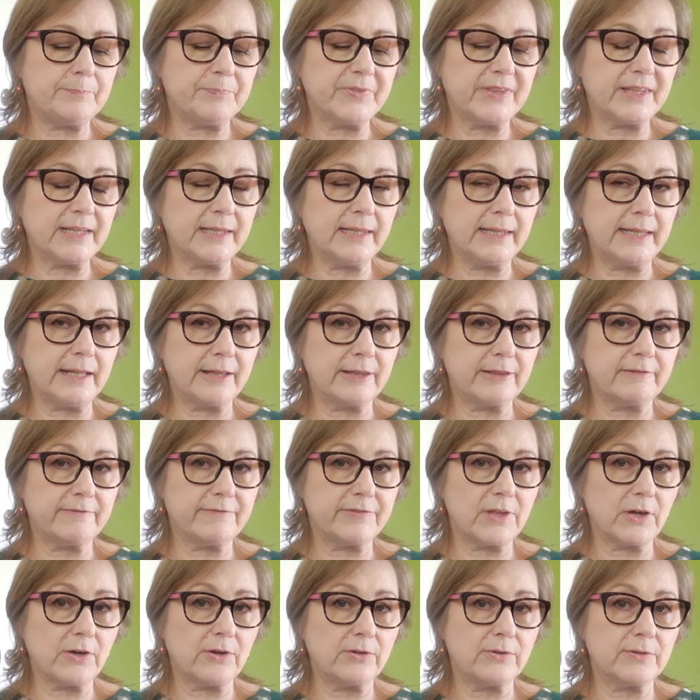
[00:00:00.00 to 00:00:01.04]
the length of
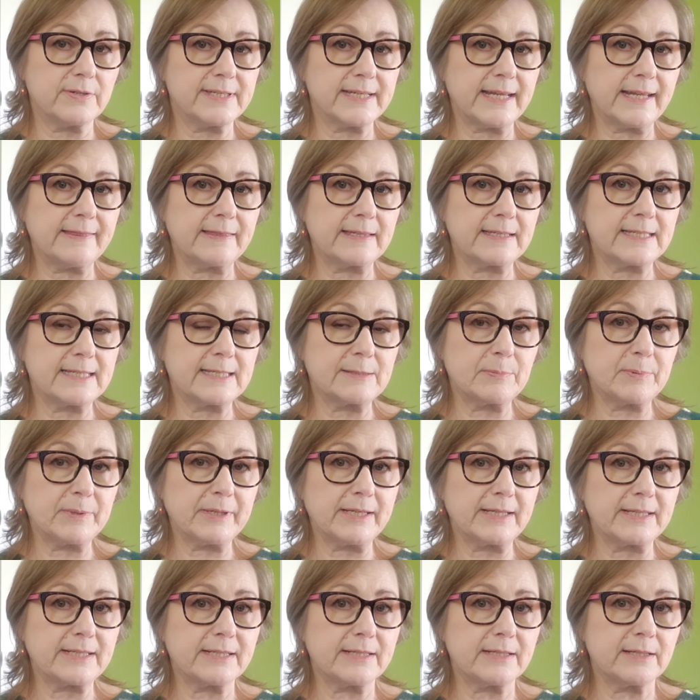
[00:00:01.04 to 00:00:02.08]
those and the
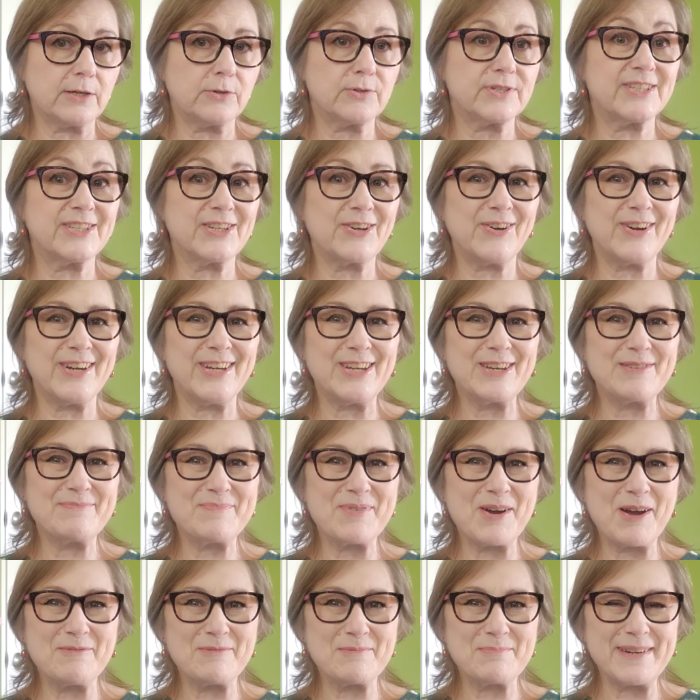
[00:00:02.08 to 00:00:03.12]
split. Oh, sorry, you can
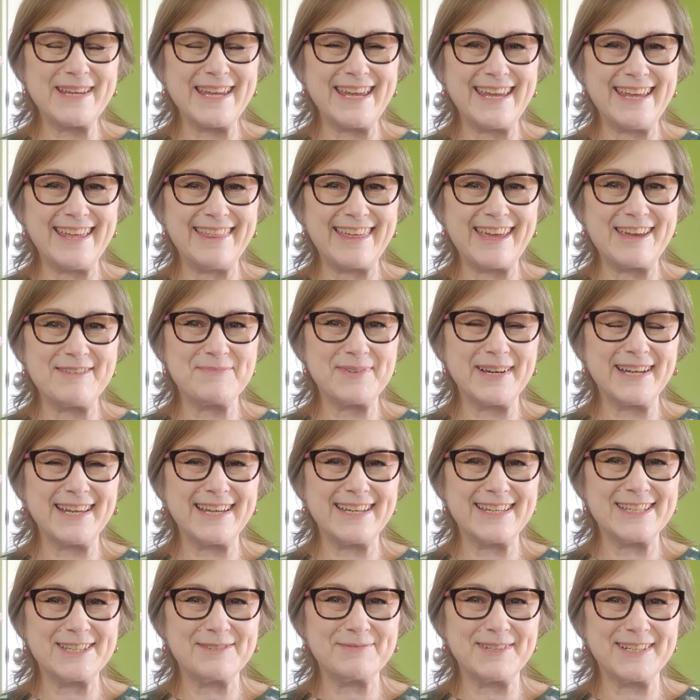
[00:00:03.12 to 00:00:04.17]
probably hear that. My
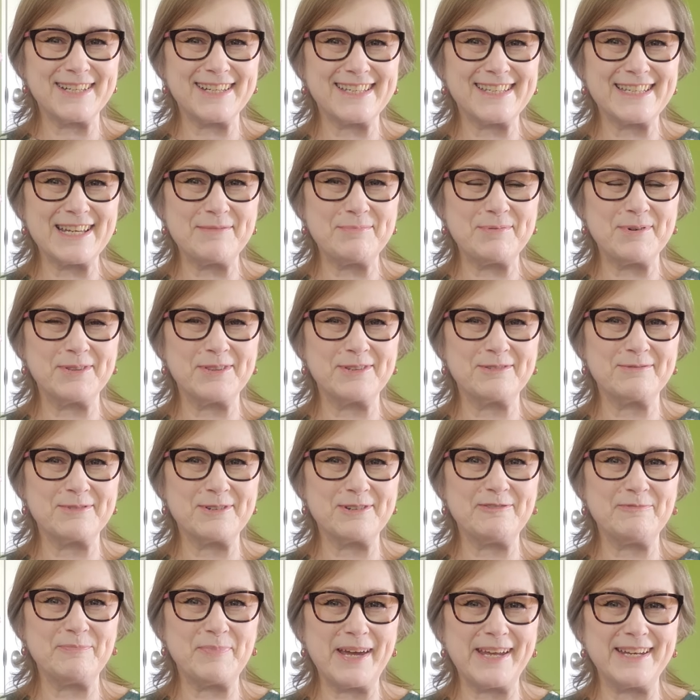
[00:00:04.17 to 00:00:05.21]
husband is up on the
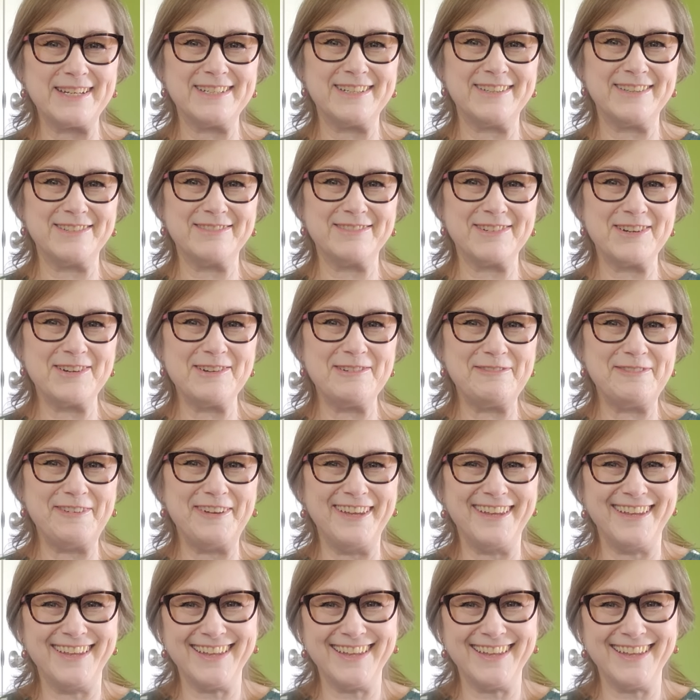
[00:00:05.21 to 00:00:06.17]
roof painting the roof.